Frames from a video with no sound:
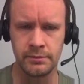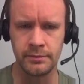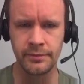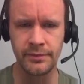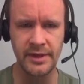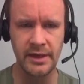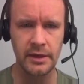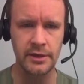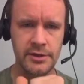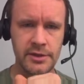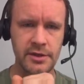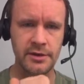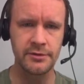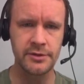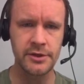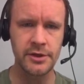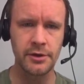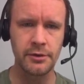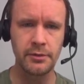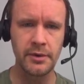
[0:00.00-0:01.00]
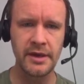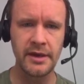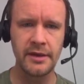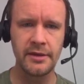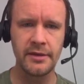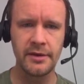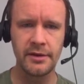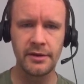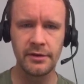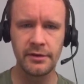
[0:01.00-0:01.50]
That'll just give us an array
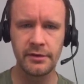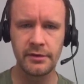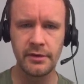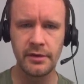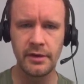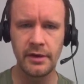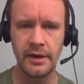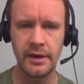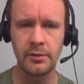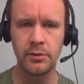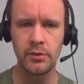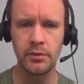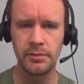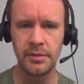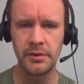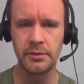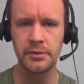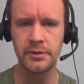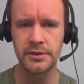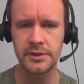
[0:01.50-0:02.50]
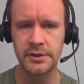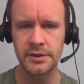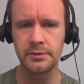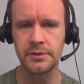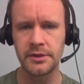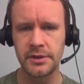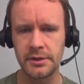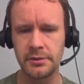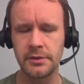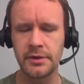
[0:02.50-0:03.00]
that is a1, B1,
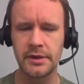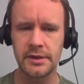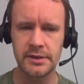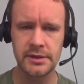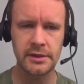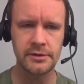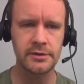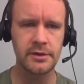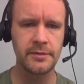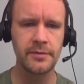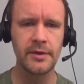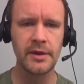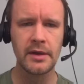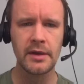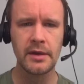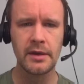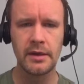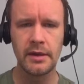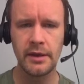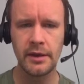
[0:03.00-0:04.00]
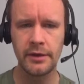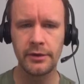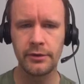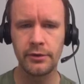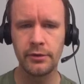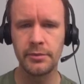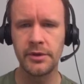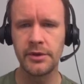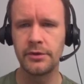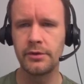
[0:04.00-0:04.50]
C1, D1, etc.,
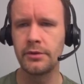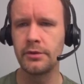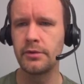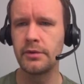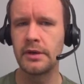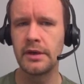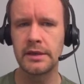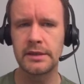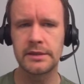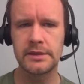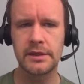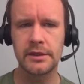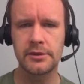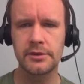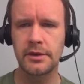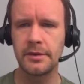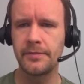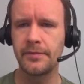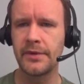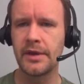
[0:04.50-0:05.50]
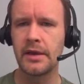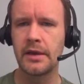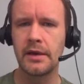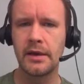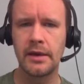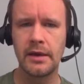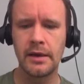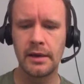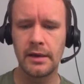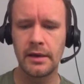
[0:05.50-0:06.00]
A2, B2, etc.
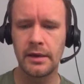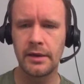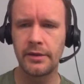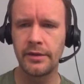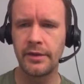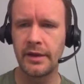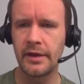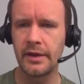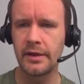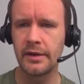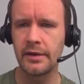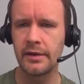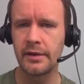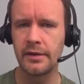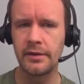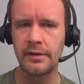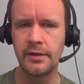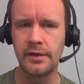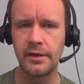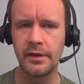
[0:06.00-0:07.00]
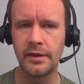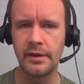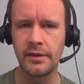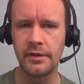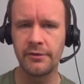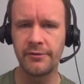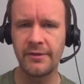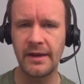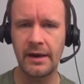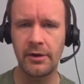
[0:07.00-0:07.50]
Uh, then the
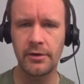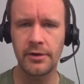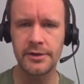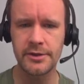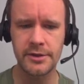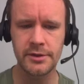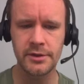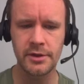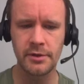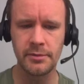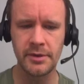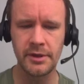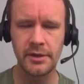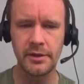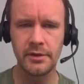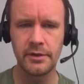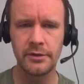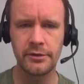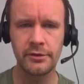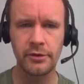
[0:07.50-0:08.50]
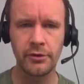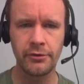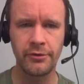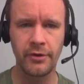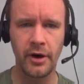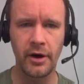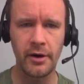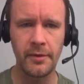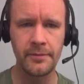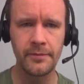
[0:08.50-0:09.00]
flowers is going to be so
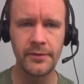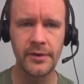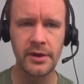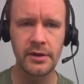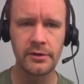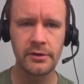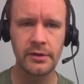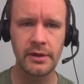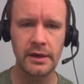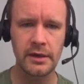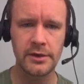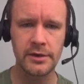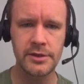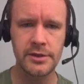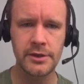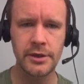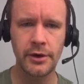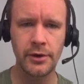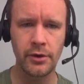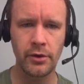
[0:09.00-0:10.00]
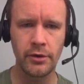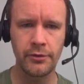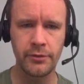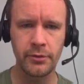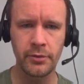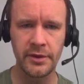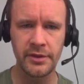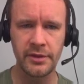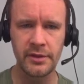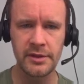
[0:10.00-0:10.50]
far. So that'll start off
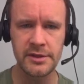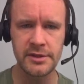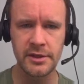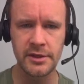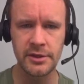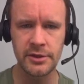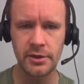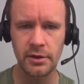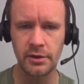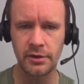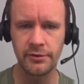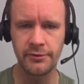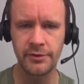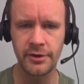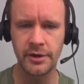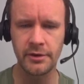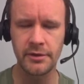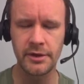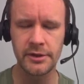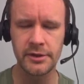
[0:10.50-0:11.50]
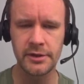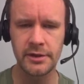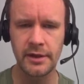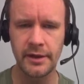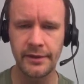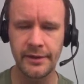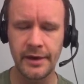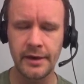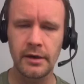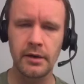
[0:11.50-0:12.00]
with this initial configuration,
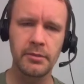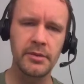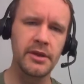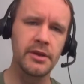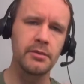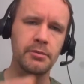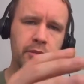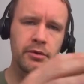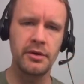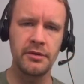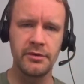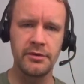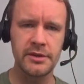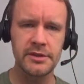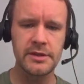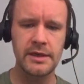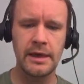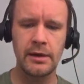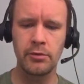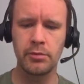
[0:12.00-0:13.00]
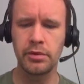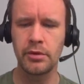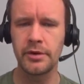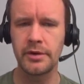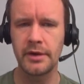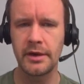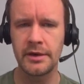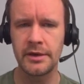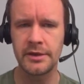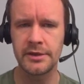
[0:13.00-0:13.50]
and then it'll be the previous output
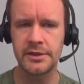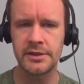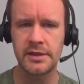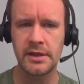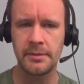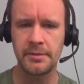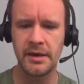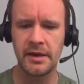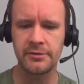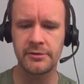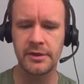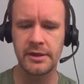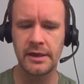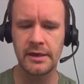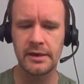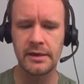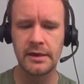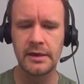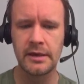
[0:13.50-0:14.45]
at each step after that.